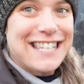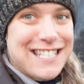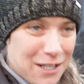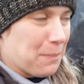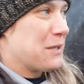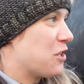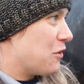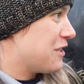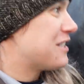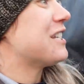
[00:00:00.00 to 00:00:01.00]
this
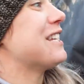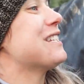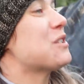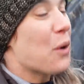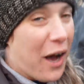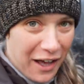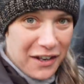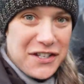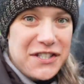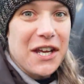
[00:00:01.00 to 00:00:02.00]
opportunity to
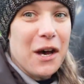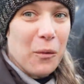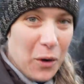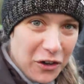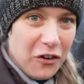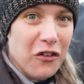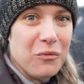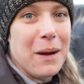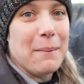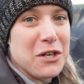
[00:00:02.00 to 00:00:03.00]
answer one
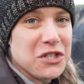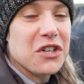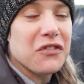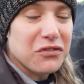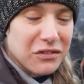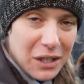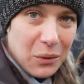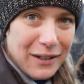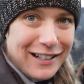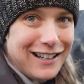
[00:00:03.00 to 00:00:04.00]
of my most
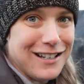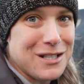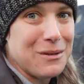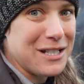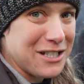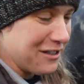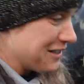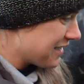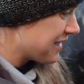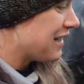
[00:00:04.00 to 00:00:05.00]
frequently asked
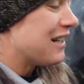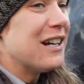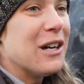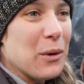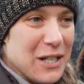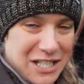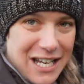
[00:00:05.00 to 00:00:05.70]
questions, which